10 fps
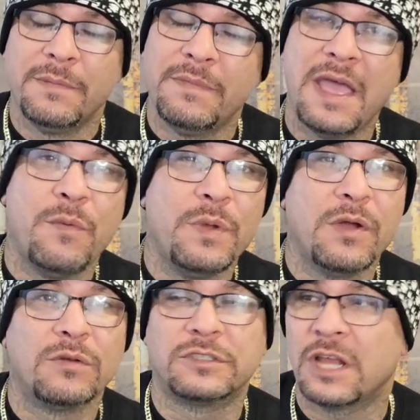Man, we're
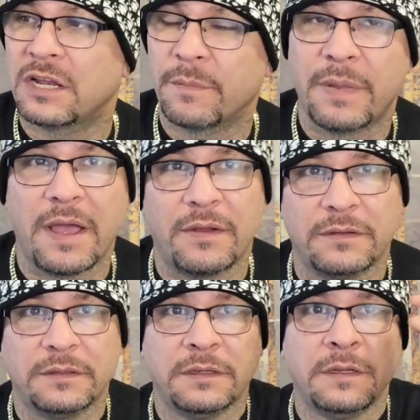going to talk
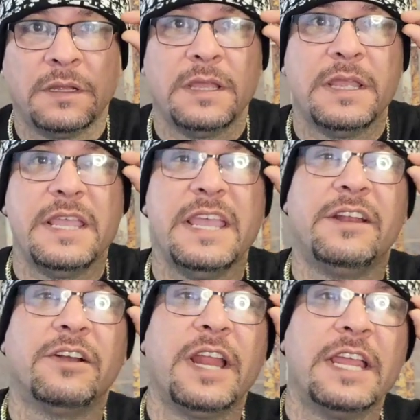about
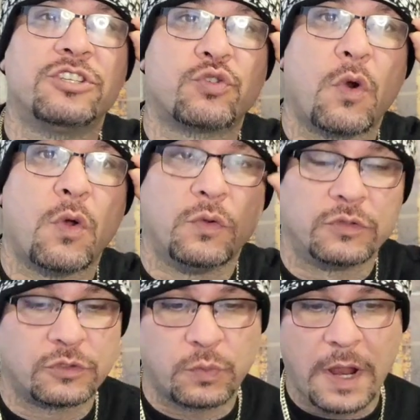internet
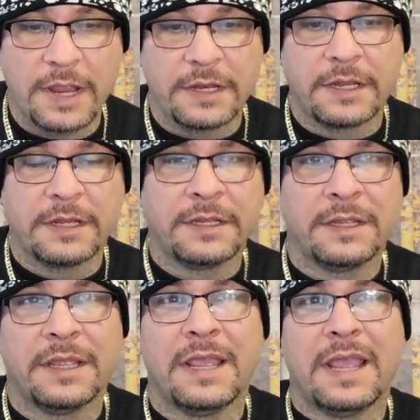trolls, right?
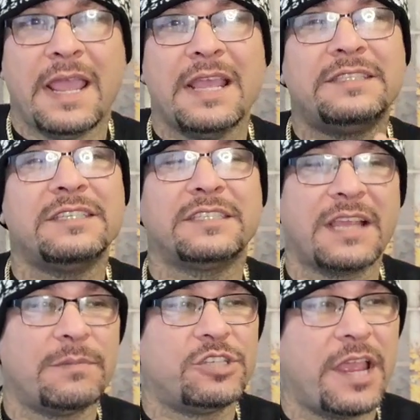It's a
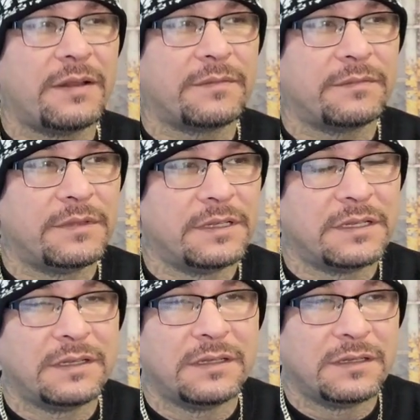subject
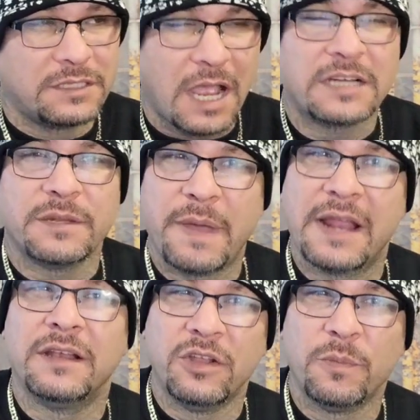talked
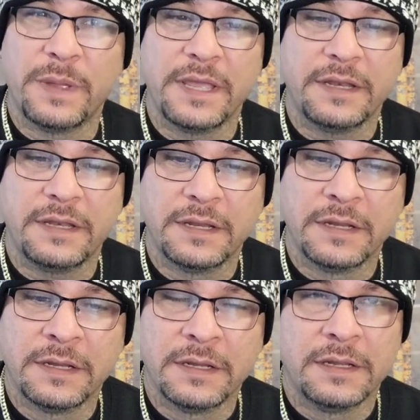about a little bit,
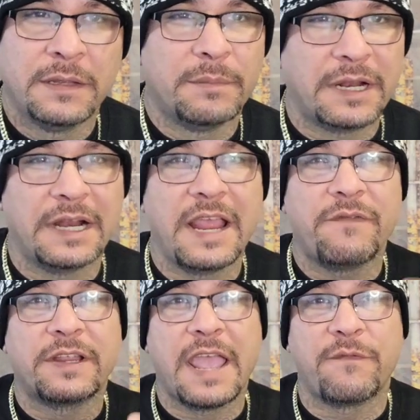but I
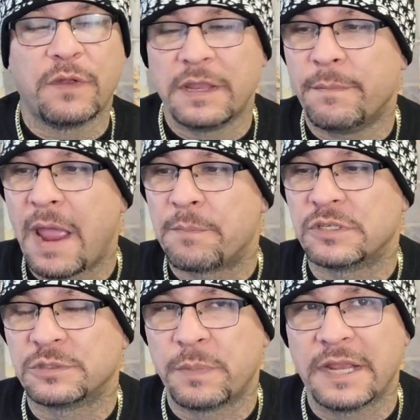never gave really my
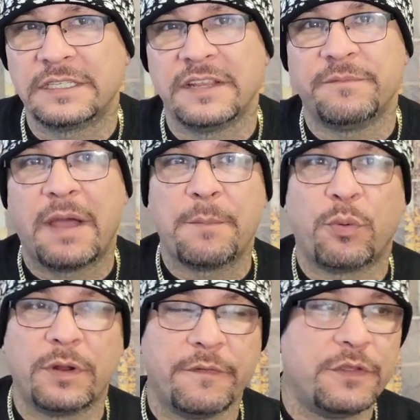perspective, my
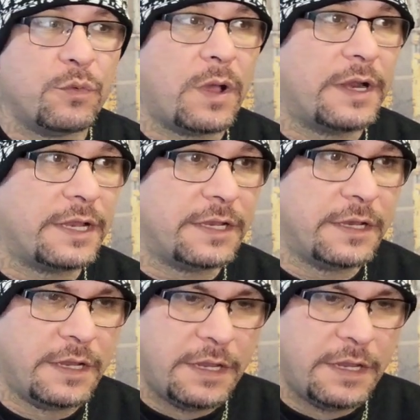point of view on it.